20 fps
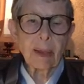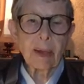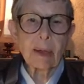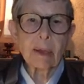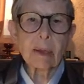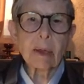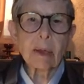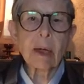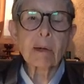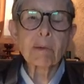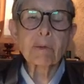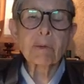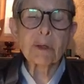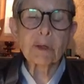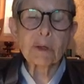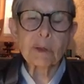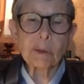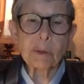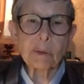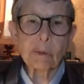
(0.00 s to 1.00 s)
None of
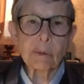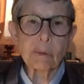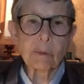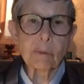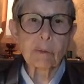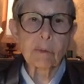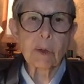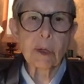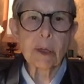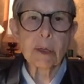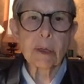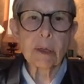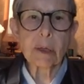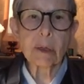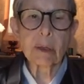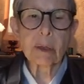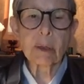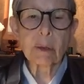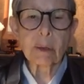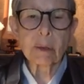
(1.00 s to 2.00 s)
us want
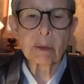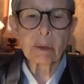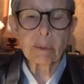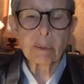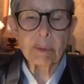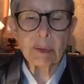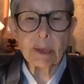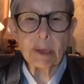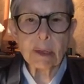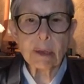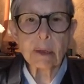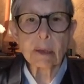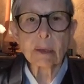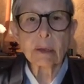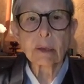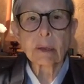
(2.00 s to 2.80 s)
to be